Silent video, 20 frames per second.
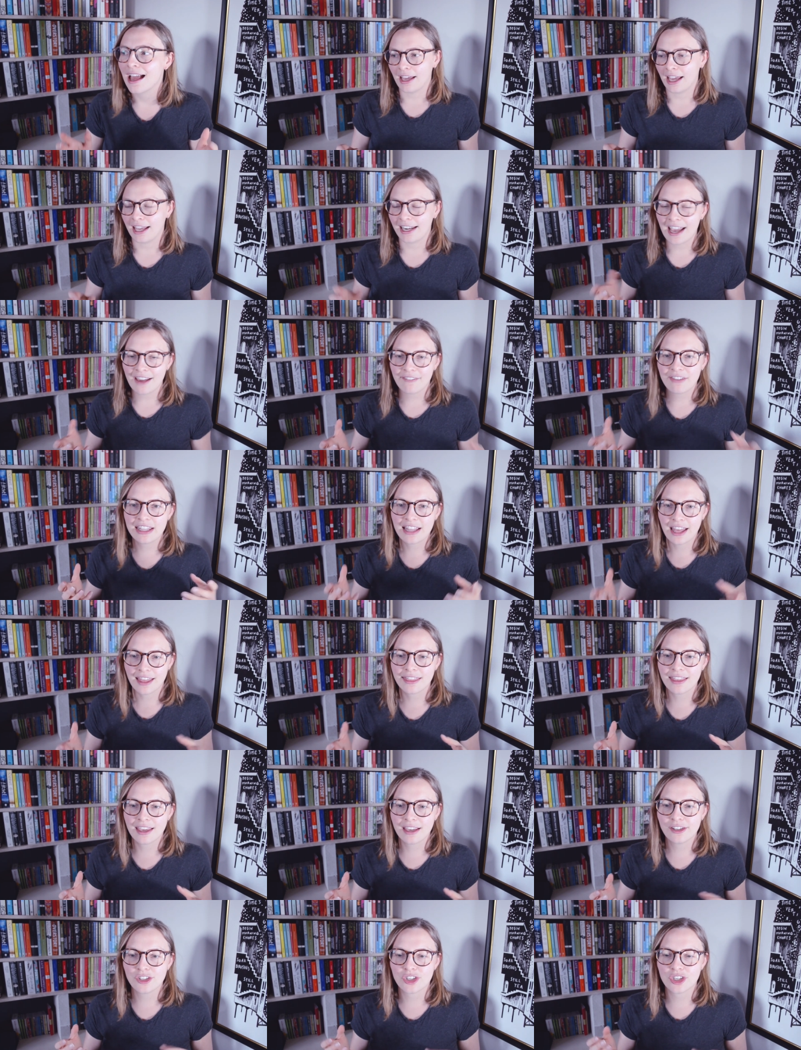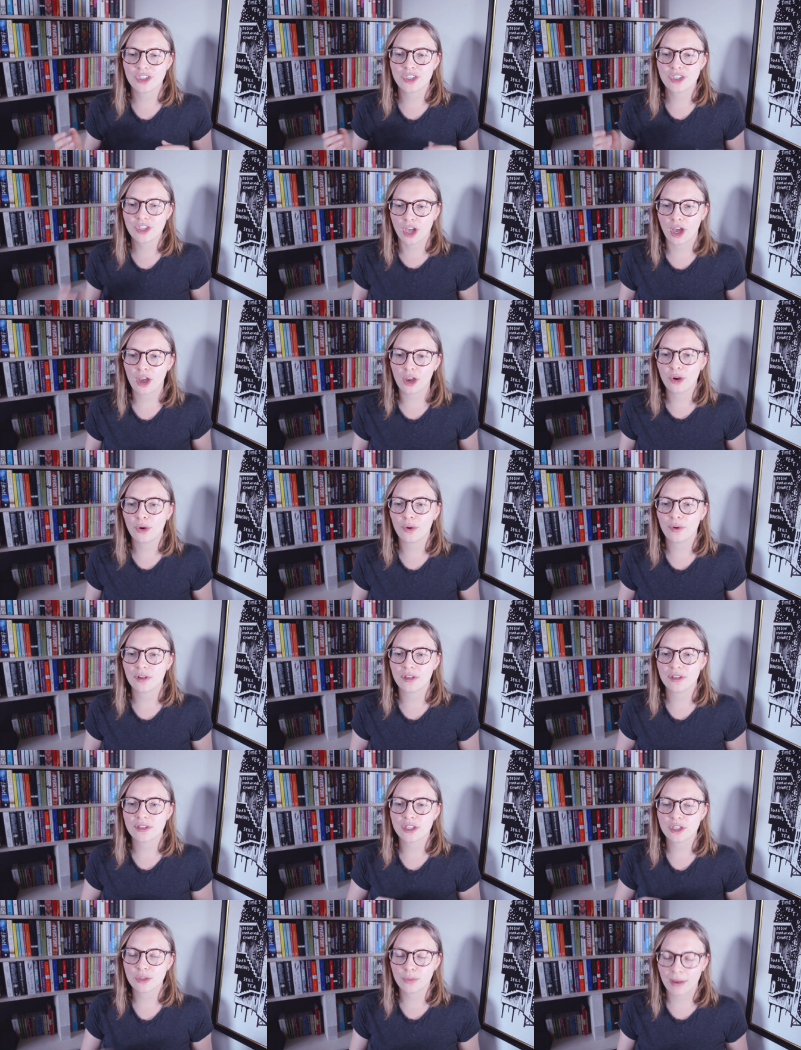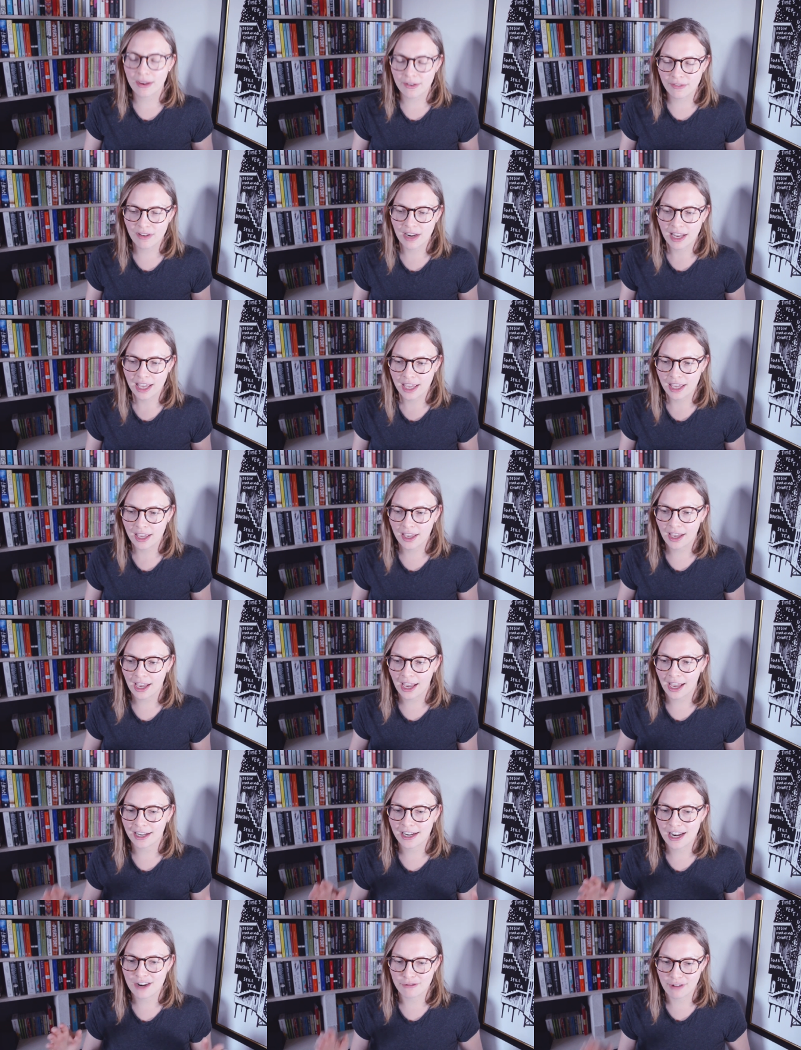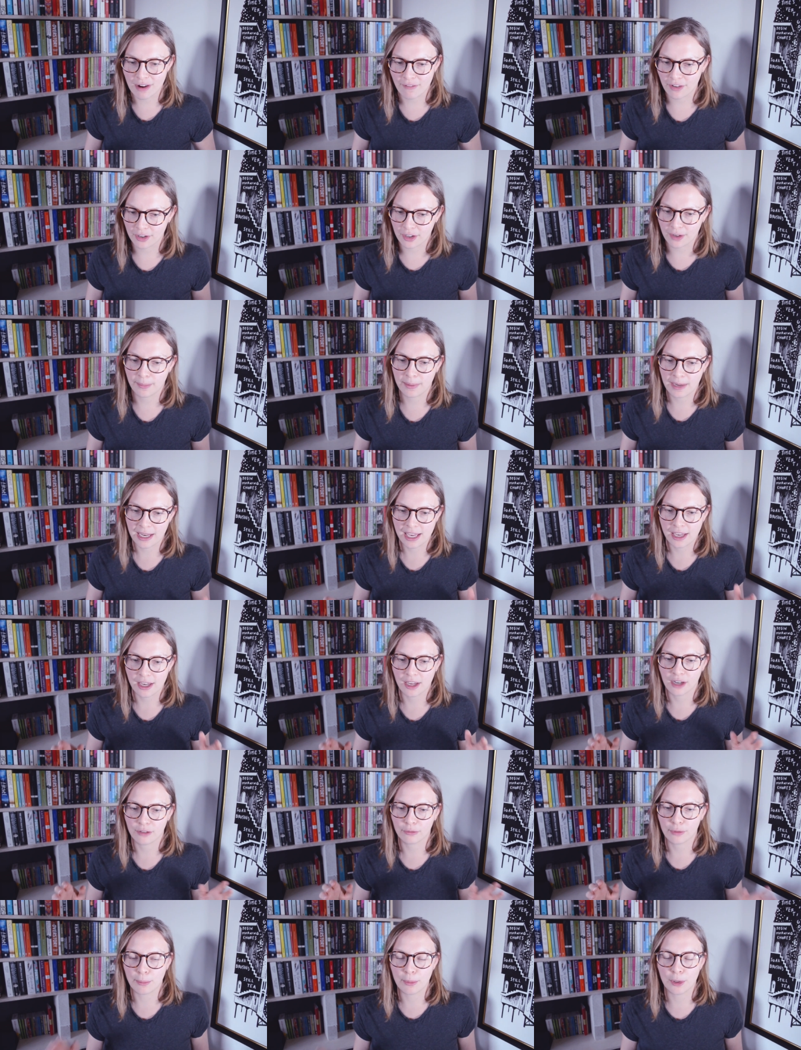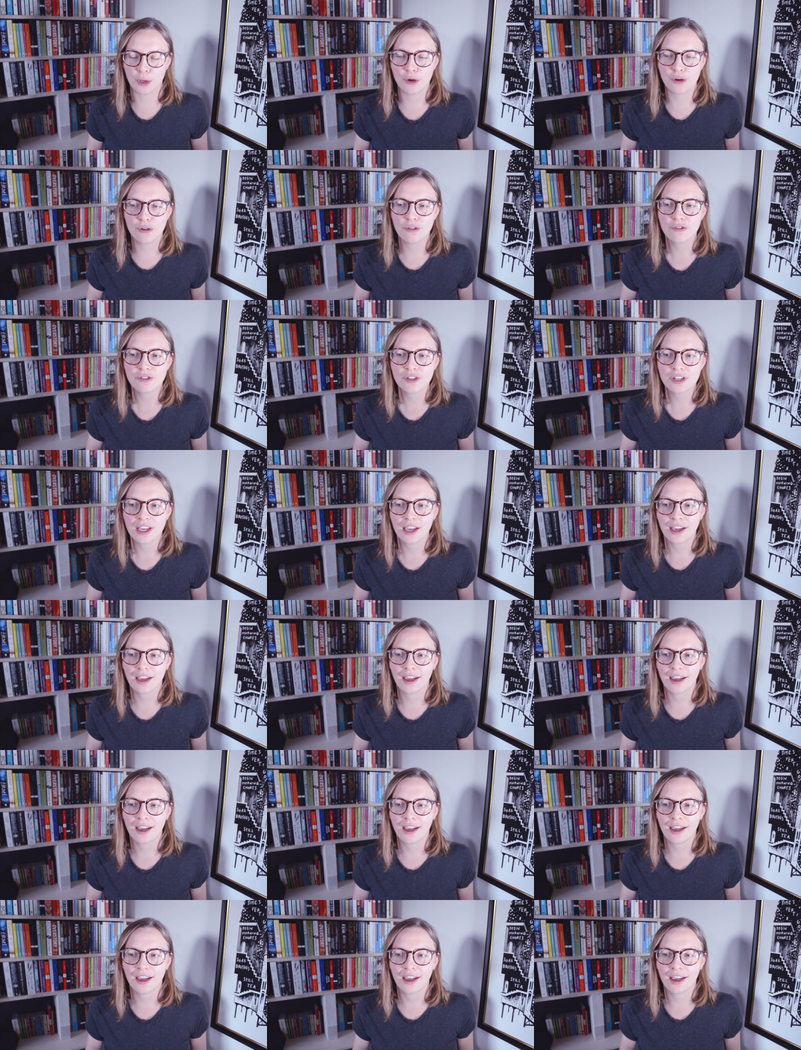And having that thing just so swiftly and irrevocably removed